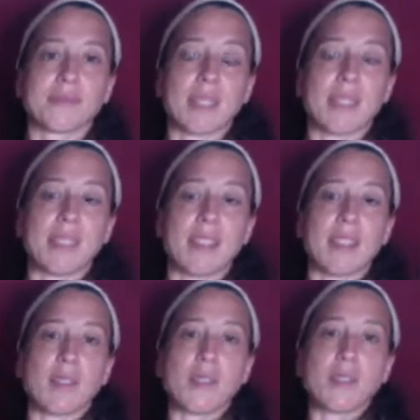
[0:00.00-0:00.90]
I sing
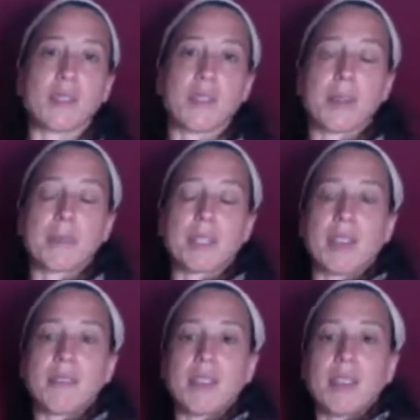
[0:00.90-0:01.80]
at Golden Drops
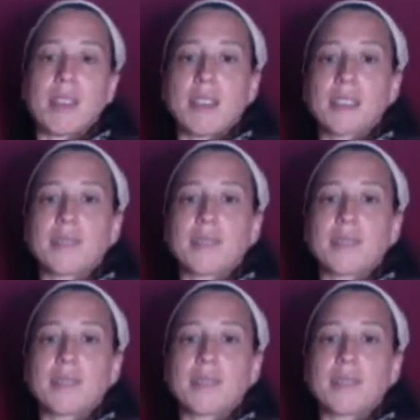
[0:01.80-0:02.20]
Cafe.